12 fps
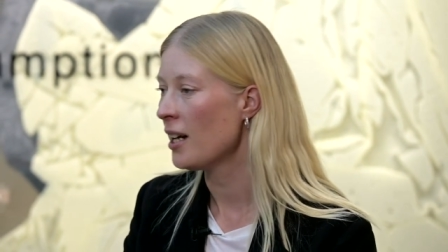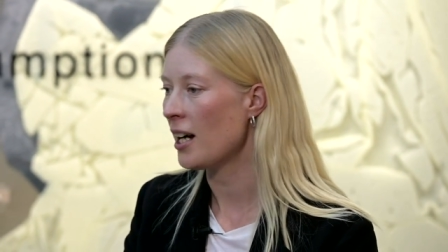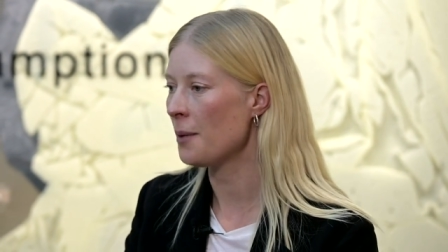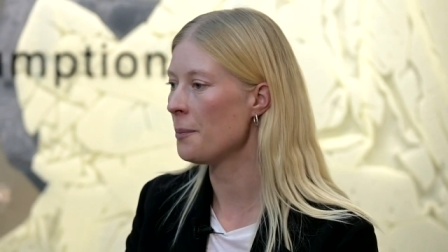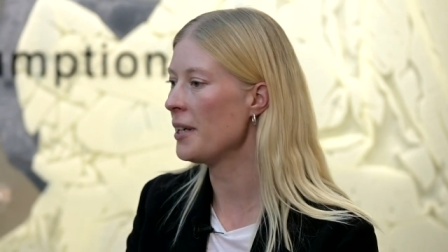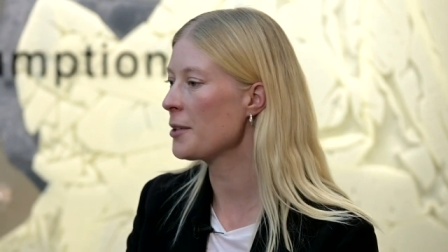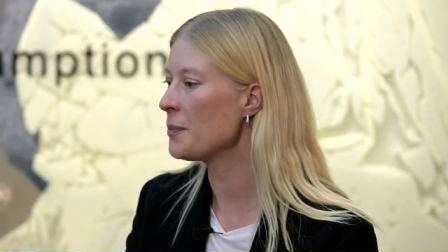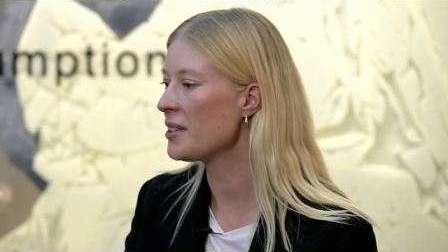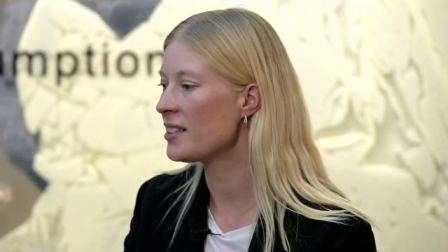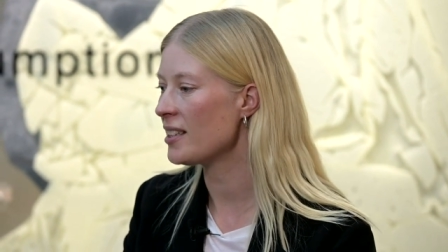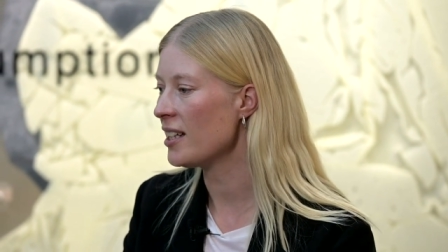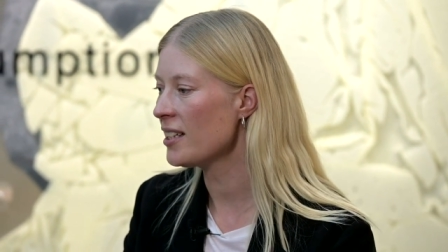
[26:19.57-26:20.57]
Yeah. I make
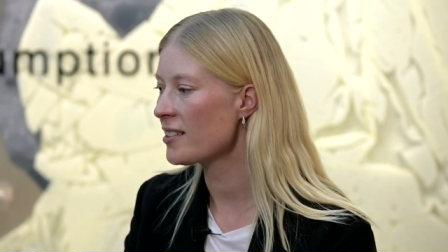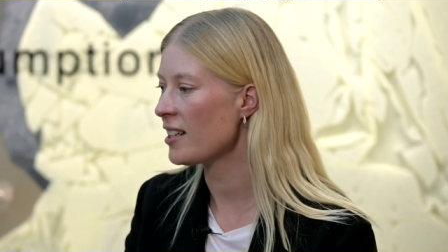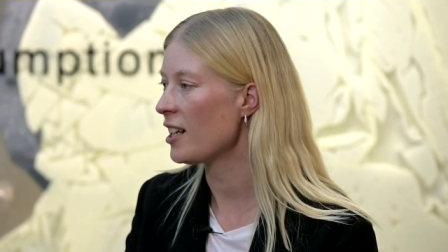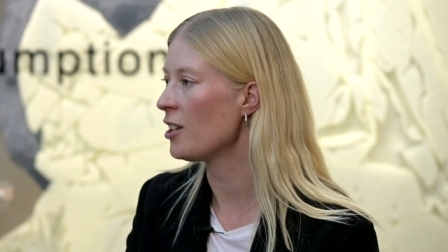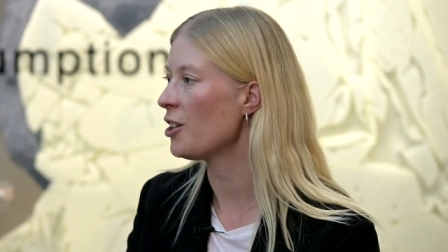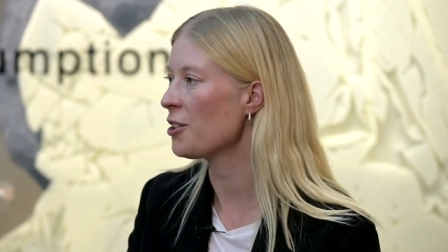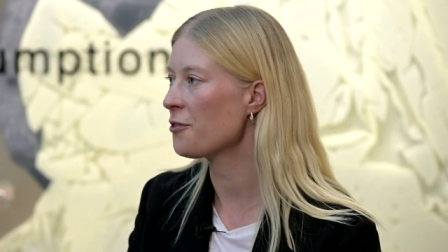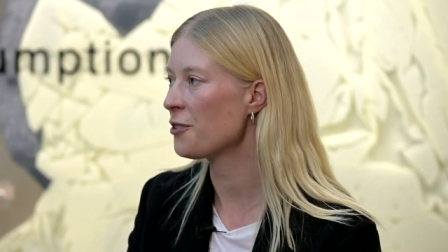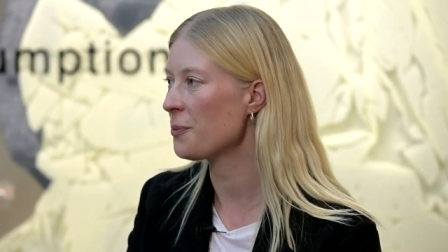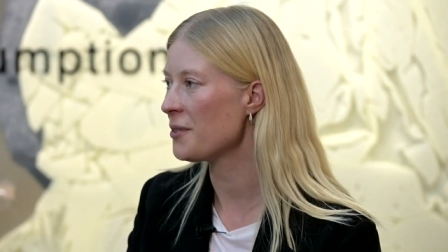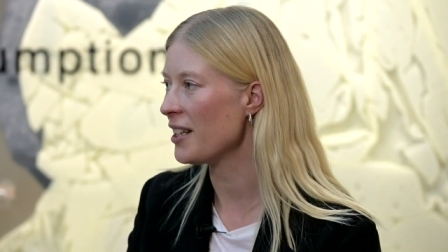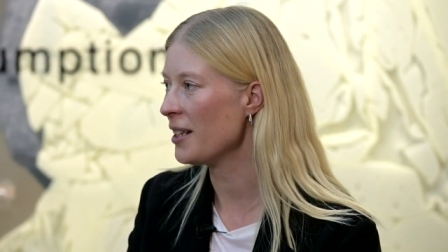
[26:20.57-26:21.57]
mistakes. I learn
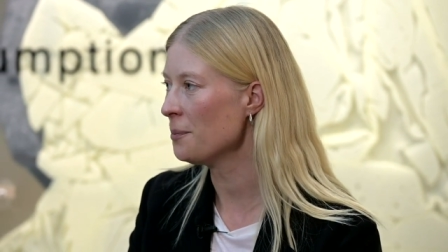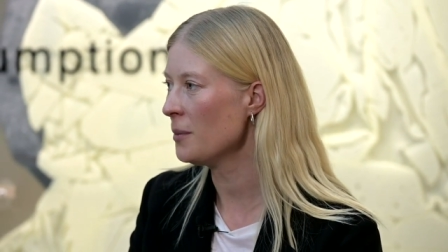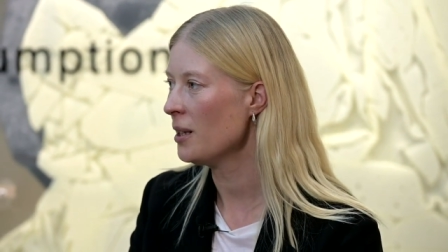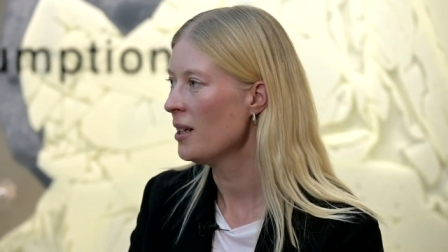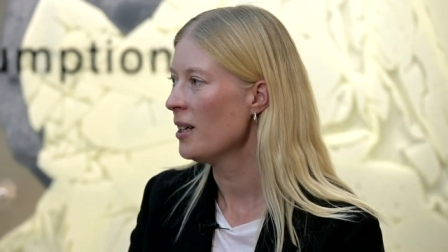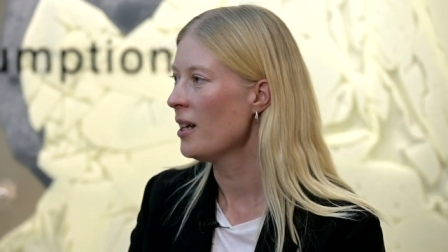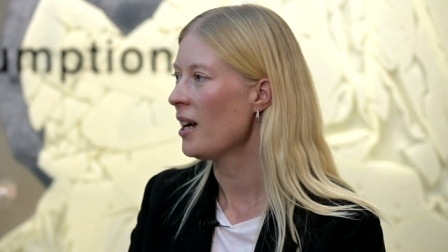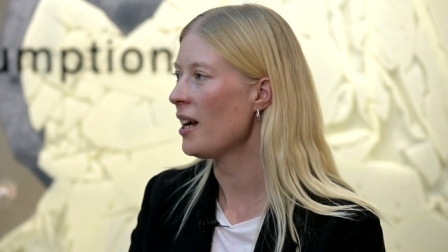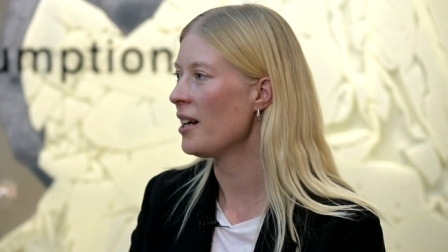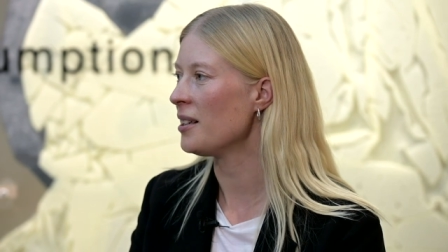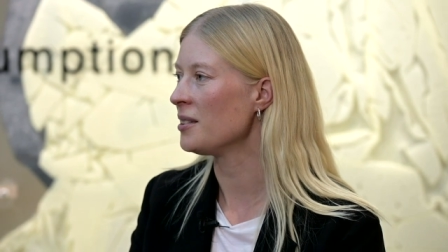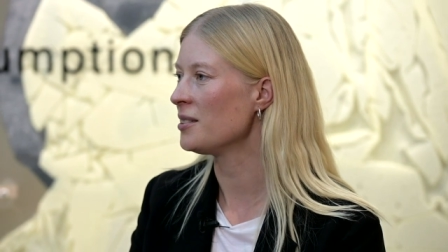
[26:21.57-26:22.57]
from them,
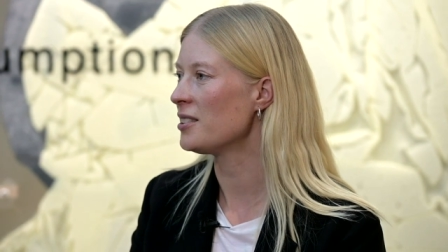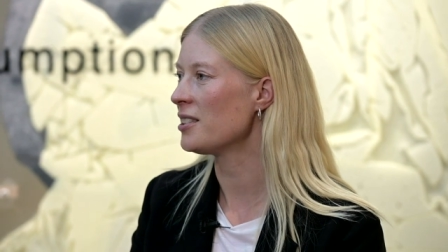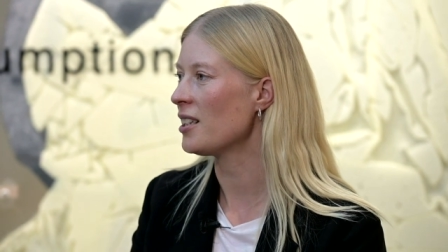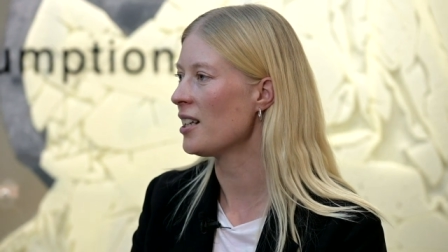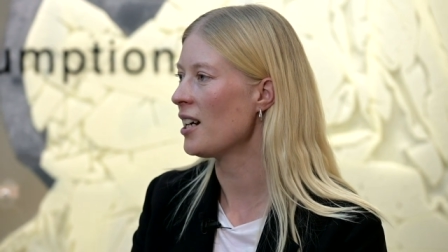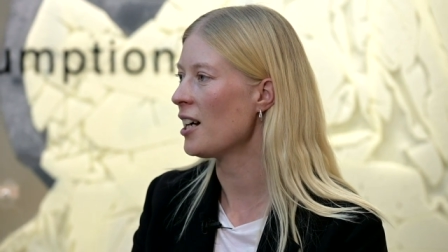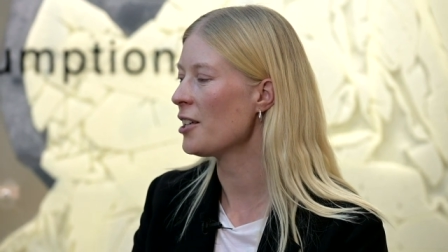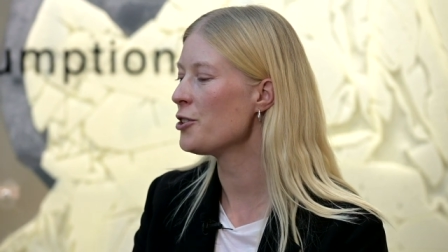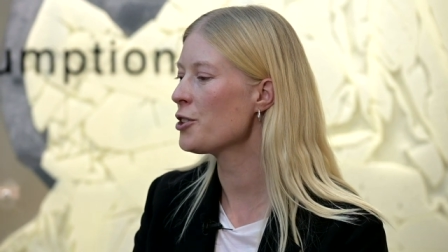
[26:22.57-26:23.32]
and uh, I